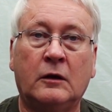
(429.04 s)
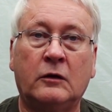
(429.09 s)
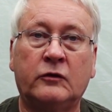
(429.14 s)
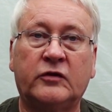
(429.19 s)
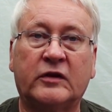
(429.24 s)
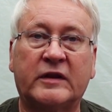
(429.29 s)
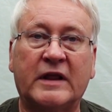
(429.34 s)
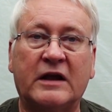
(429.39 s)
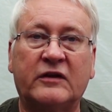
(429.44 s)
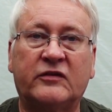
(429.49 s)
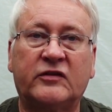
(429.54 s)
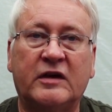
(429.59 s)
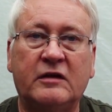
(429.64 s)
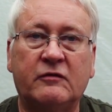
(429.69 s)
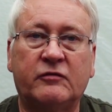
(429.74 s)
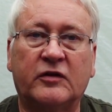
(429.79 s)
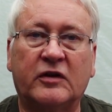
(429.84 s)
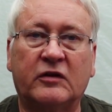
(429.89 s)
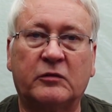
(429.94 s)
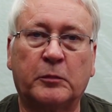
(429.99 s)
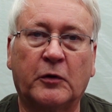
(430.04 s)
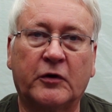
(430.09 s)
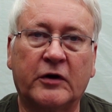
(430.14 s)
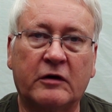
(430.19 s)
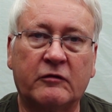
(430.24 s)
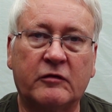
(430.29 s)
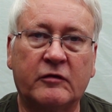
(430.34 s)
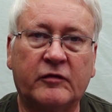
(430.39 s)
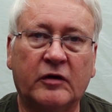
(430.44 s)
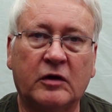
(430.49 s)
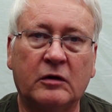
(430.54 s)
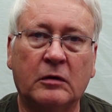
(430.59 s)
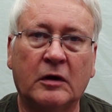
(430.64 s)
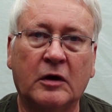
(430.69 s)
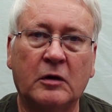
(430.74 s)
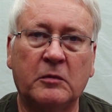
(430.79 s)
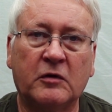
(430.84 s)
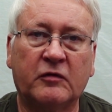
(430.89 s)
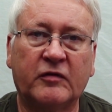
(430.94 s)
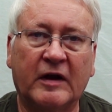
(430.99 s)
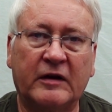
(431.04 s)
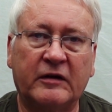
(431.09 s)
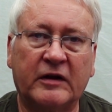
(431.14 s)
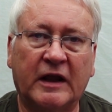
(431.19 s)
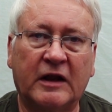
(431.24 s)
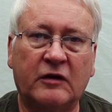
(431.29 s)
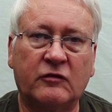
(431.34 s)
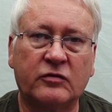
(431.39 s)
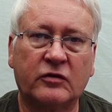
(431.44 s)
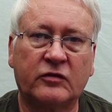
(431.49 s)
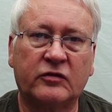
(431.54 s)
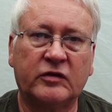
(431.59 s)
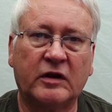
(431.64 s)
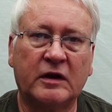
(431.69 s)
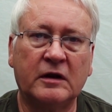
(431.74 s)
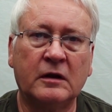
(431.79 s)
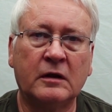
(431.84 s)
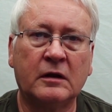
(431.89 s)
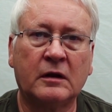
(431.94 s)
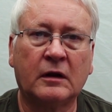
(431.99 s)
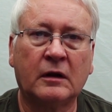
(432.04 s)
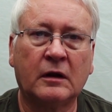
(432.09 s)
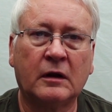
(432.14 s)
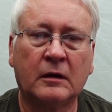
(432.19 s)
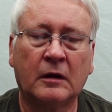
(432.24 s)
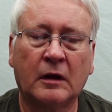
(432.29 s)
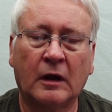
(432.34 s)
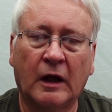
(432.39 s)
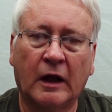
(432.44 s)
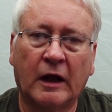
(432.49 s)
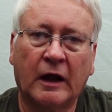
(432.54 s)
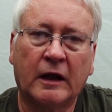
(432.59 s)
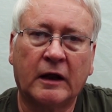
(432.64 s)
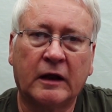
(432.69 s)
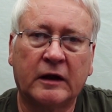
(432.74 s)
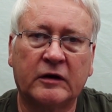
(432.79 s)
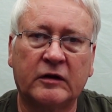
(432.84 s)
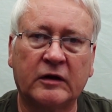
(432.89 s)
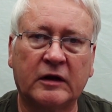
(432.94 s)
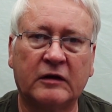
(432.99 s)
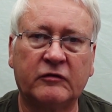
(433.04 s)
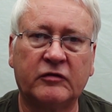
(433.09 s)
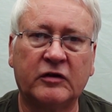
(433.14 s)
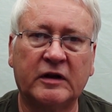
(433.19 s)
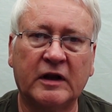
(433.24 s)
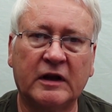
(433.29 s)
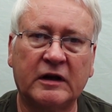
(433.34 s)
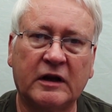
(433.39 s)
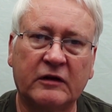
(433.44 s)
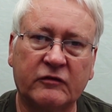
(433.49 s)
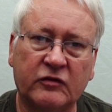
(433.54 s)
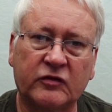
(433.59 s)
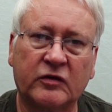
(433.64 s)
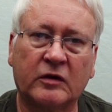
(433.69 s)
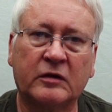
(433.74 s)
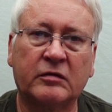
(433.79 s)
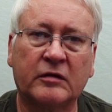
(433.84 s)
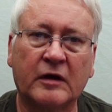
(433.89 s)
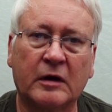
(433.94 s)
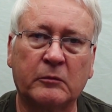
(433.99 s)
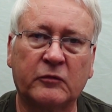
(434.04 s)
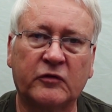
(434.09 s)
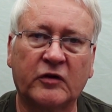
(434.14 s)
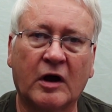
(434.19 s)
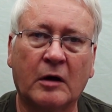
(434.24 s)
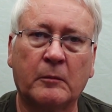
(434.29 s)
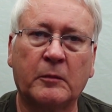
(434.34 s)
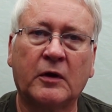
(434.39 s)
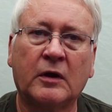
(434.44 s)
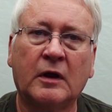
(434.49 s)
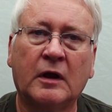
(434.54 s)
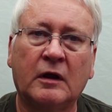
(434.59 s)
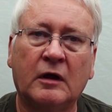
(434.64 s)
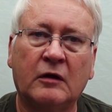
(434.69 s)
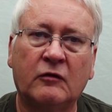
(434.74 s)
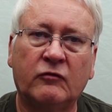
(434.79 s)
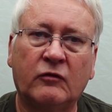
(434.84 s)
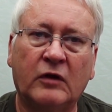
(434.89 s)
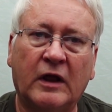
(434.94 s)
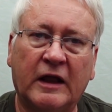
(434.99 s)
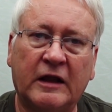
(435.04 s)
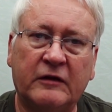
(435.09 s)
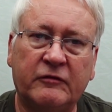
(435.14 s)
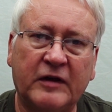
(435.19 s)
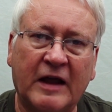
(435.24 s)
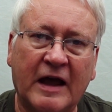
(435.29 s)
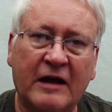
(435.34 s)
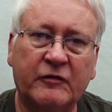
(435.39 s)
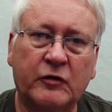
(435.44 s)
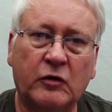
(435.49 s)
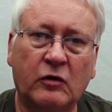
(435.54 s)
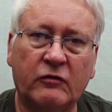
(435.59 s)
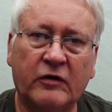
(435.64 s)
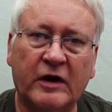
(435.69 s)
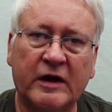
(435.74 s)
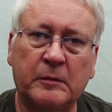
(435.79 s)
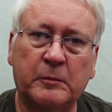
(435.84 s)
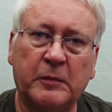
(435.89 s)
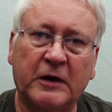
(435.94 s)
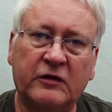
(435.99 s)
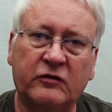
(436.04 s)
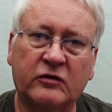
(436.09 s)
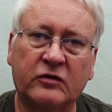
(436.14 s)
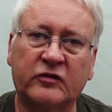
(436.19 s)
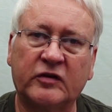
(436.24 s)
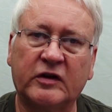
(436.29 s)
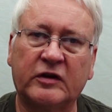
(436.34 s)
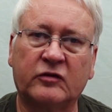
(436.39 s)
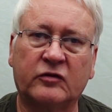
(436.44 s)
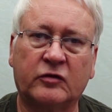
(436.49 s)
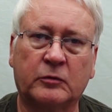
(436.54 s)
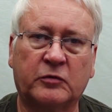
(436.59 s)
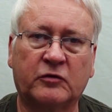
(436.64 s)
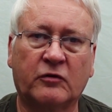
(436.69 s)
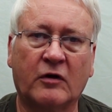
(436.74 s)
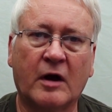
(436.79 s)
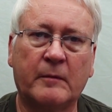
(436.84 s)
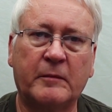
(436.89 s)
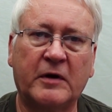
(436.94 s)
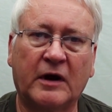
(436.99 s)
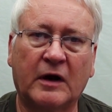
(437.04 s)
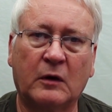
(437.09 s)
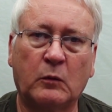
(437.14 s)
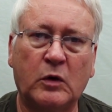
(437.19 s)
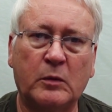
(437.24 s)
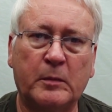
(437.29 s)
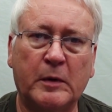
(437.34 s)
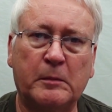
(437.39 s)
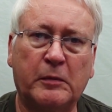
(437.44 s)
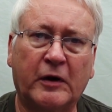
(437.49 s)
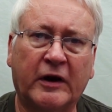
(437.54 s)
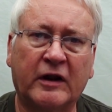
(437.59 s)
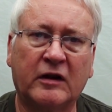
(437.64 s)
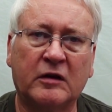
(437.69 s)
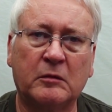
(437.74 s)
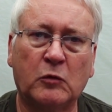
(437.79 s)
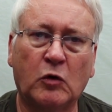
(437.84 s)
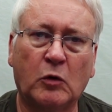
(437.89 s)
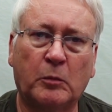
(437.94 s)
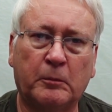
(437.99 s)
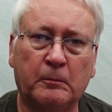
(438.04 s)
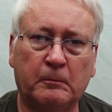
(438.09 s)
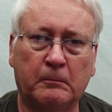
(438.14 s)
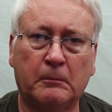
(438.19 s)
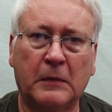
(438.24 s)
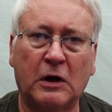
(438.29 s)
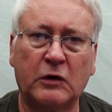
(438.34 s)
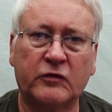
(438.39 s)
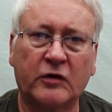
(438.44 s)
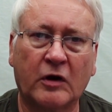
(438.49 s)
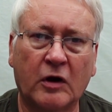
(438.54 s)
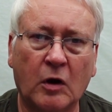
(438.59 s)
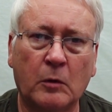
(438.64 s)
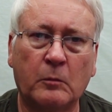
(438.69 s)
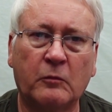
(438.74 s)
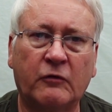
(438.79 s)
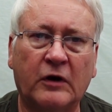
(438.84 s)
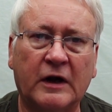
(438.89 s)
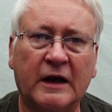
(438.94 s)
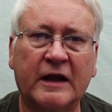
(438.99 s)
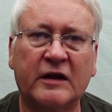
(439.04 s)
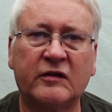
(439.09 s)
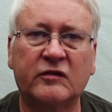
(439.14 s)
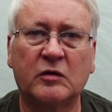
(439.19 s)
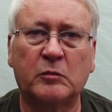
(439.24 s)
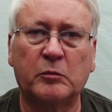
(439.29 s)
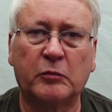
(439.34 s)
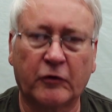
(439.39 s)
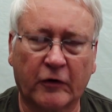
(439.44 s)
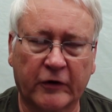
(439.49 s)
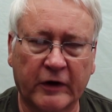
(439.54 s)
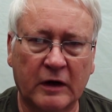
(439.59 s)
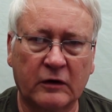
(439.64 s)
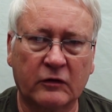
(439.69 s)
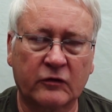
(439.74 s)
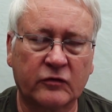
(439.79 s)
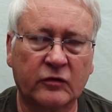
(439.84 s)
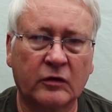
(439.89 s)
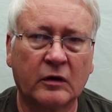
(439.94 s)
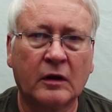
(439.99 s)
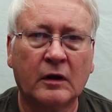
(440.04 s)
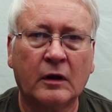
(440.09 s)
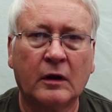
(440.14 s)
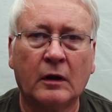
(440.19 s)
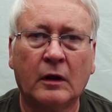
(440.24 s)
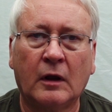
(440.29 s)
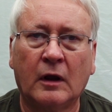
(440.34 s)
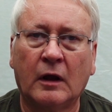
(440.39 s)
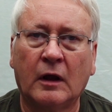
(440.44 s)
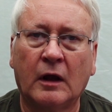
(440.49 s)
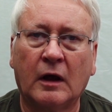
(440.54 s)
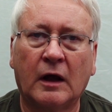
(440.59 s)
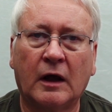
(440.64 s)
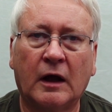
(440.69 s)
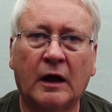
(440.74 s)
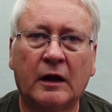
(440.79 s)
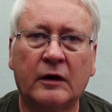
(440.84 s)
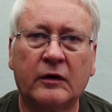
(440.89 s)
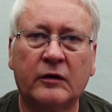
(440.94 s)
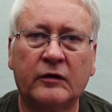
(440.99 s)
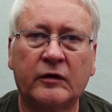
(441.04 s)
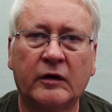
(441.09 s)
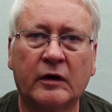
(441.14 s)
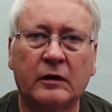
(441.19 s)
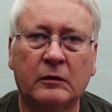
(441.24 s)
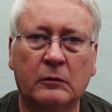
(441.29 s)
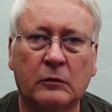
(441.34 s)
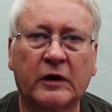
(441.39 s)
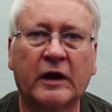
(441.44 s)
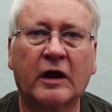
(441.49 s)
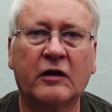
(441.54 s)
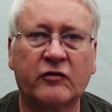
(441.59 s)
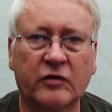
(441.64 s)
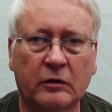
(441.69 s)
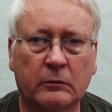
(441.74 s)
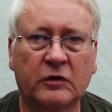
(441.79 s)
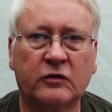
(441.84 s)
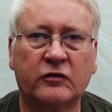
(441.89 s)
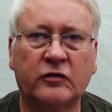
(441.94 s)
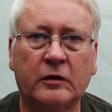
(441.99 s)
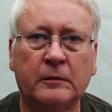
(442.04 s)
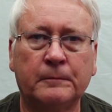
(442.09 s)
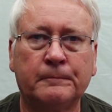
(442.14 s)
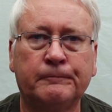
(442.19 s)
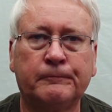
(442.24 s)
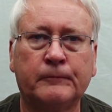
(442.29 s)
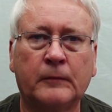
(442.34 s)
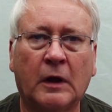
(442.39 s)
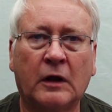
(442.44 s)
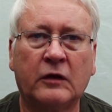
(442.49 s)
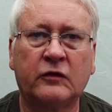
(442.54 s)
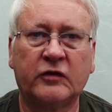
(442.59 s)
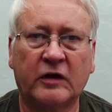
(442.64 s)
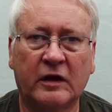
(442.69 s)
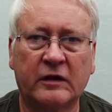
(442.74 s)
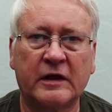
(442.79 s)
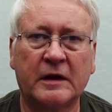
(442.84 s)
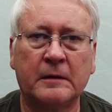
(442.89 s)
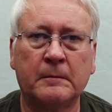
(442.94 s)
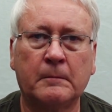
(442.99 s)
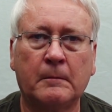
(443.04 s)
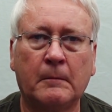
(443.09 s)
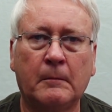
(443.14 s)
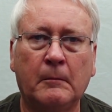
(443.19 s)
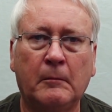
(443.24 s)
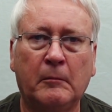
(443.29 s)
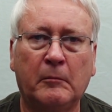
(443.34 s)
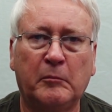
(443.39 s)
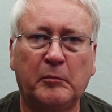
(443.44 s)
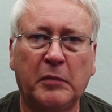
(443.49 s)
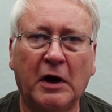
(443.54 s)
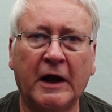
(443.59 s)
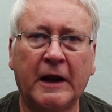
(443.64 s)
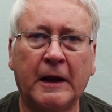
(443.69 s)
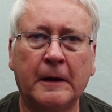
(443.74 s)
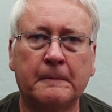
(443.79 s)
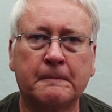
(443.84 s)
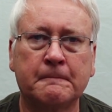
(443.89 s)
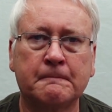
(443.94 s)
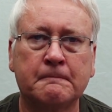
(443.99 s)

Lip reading: So that's it for this product review. Hope you found it interesting, and if you did, give us a thumbs up. If you haven't already, please consider subscribing, and I will be bringing you more motorhome related products, and we'll catch up with you soon. See you then. Bye.